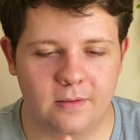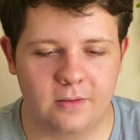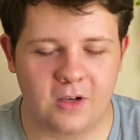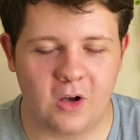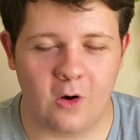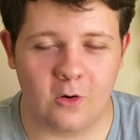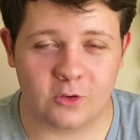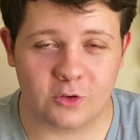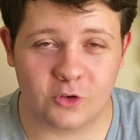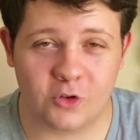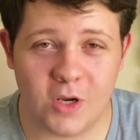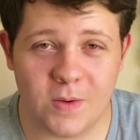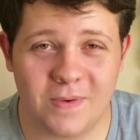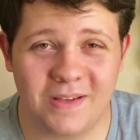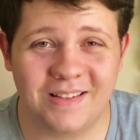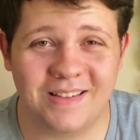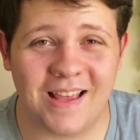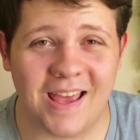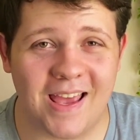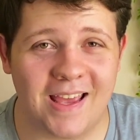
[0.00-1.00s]
whole
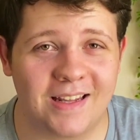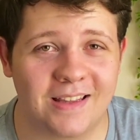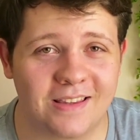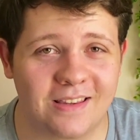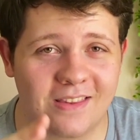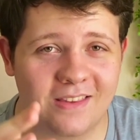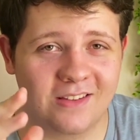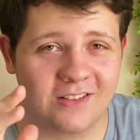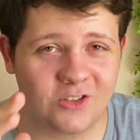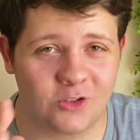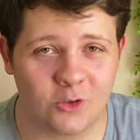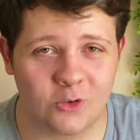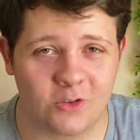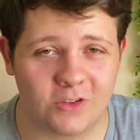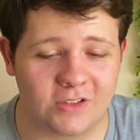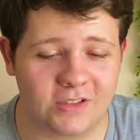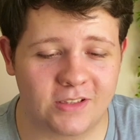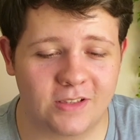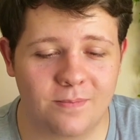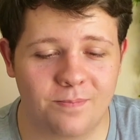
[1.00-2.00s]
streaming and the
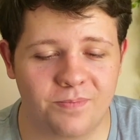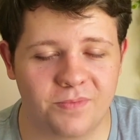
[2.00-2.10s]
shorts,